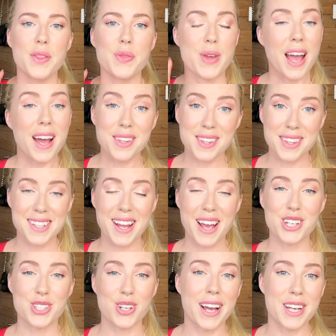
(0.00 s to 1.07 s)
The other thing that
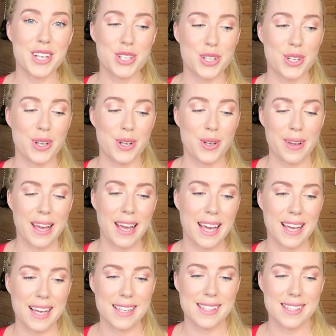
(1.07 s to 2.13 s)
I try and do
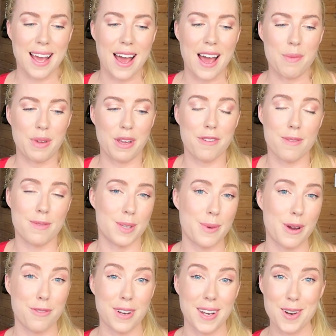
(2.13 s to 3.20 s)
is, if I'm
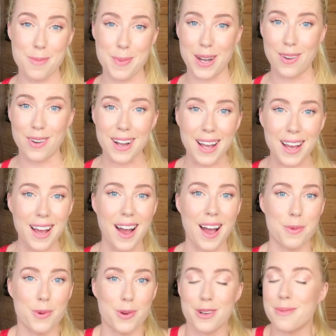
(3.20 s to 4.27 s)
somewhere for a little bit longer,
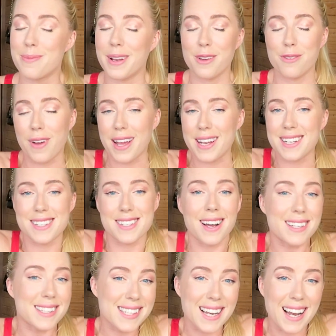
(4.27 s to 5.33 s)
I will normally find a
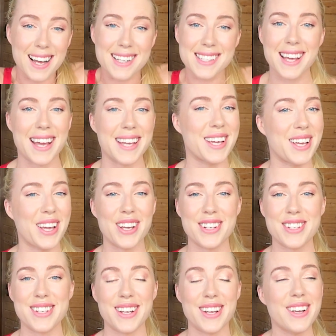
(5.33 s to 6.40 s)
dance class that I can
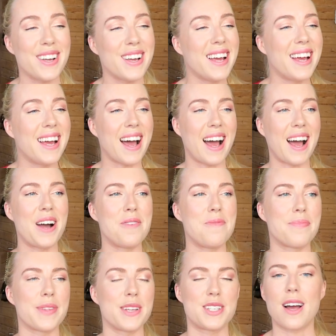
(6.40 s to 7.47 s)
go to.
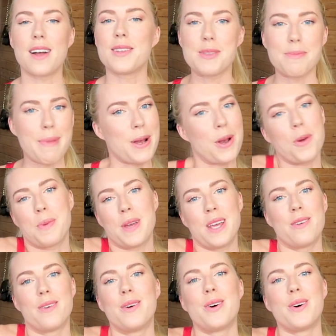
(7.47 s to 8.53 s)
Dance may not be
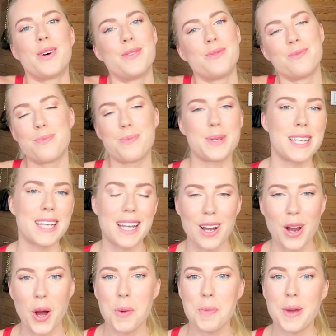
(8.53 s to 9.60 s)
your
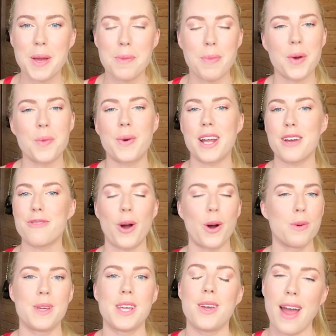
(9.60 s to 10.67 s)
particular hobby, but whatever
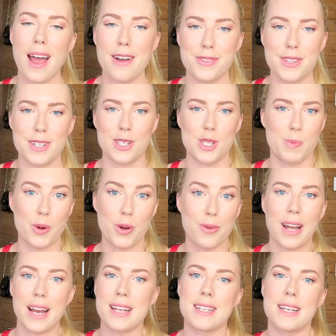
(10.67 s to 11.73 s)
hobby you have that is sport
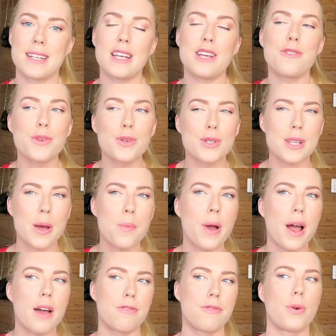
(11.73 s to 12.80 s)
related, if you're
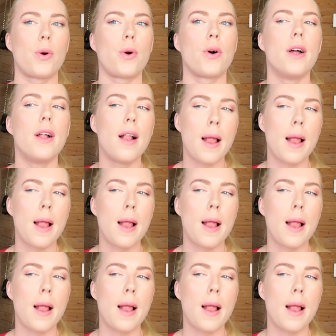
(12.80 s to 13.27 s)
somewhere for